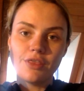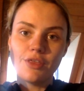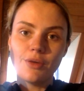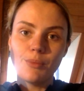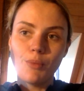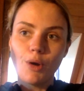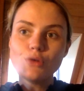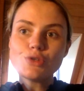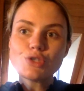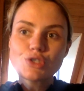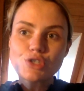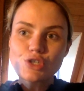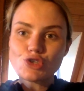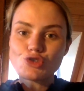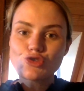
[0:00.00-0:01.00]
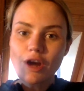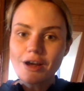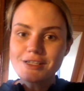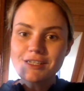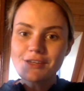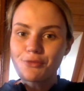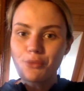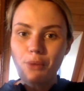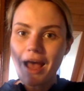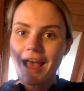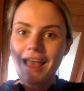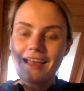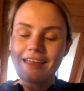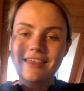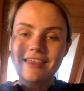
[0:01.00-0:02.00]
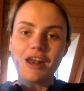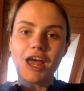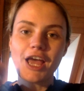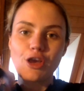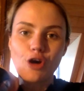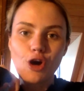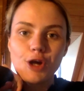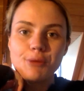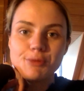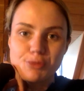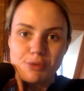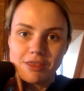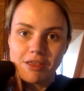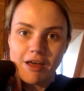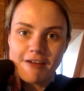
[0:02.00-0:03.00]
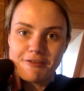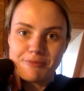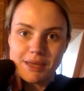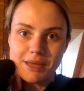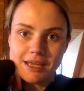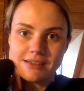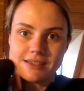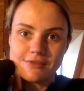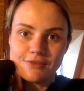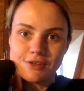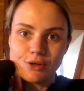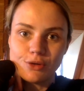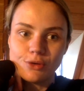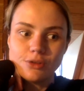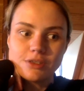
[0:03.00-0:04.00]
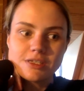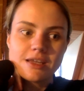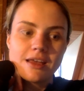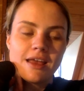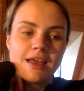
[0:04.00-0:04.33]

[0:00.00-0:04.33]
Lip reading: the most destructive way that I coped with life being difficult,